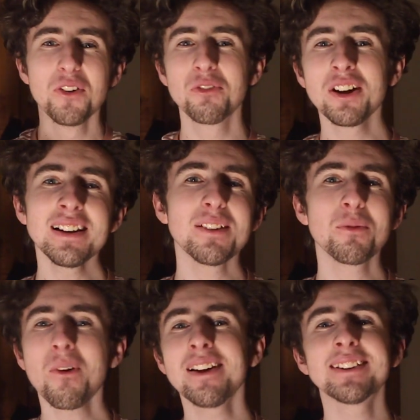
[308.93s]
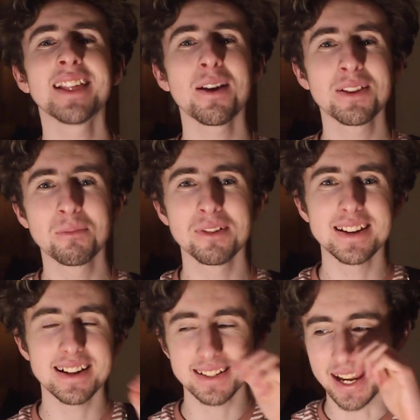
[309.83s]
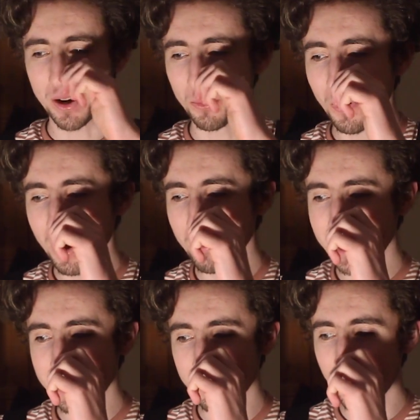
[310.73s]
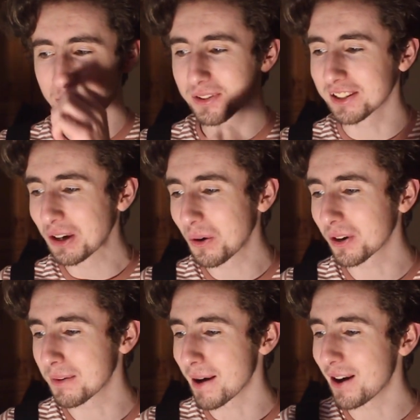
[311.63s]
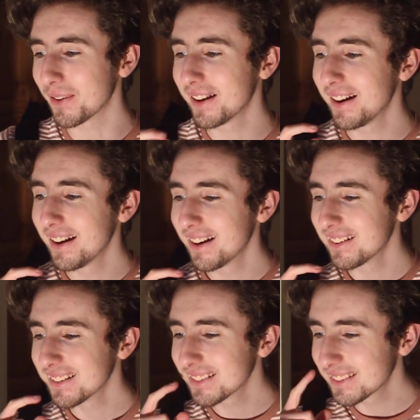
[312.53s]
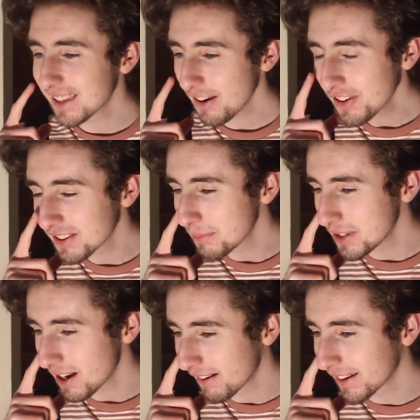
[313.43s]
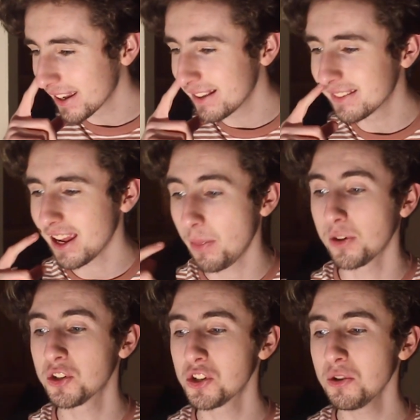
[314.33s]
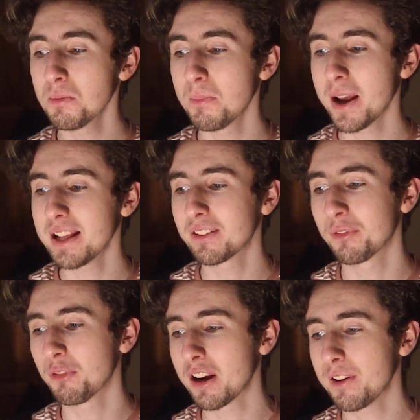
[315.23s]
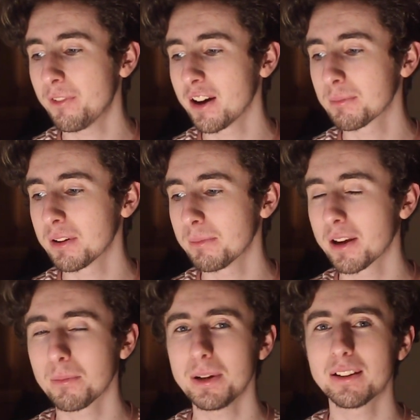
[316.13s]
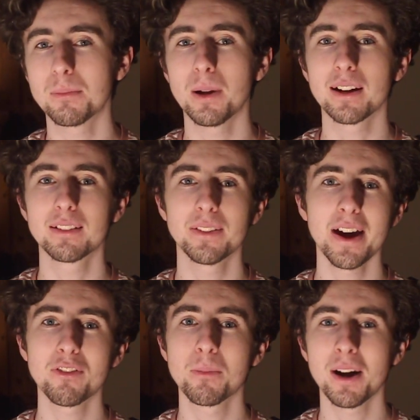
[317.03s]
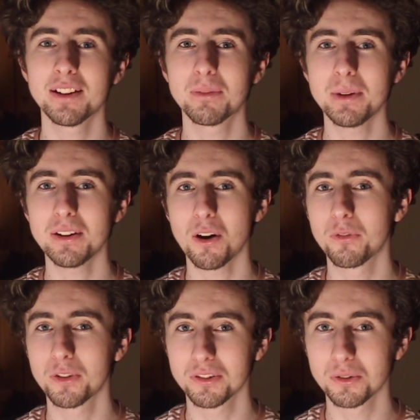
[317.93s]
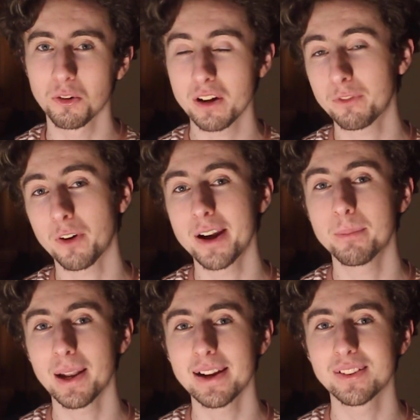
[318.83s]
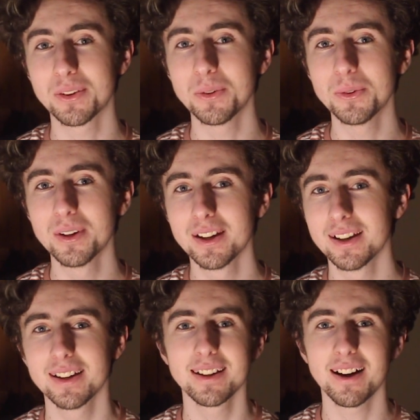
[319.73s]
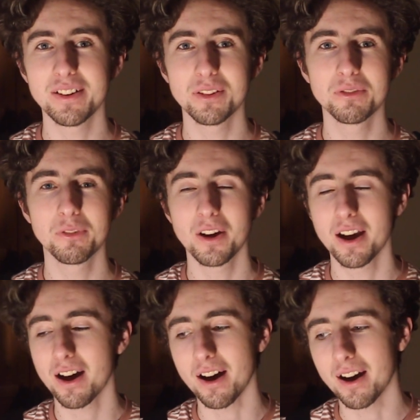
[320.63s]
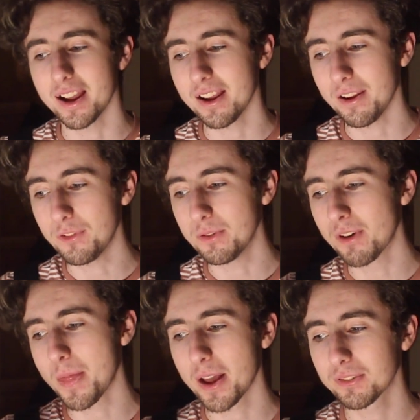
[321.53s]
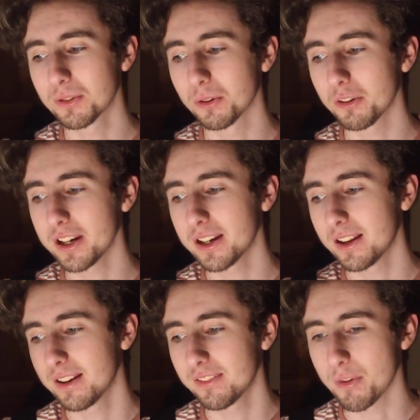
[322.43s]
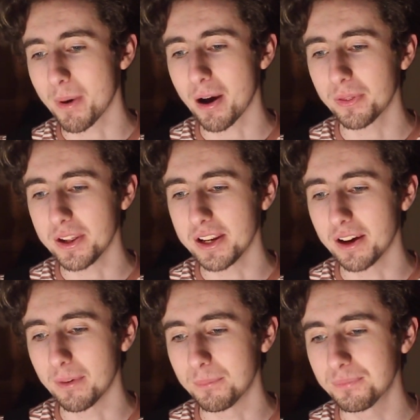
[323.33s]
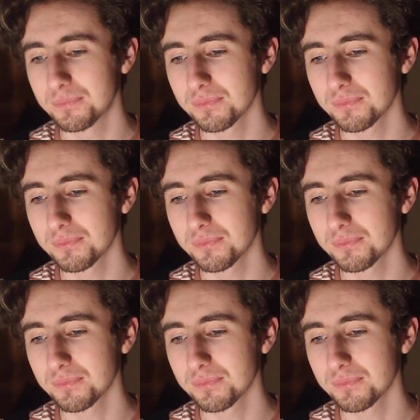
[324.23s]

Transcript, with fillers: really, what is there to predict here? What am I supposed to talk about? Scaring some young kids in the tube maze of Freddy Fazbear's Mega Pizzaplex. So that reminds me of the story Fine Player 2, kind of. Uh, if you've read that story, it's about the um,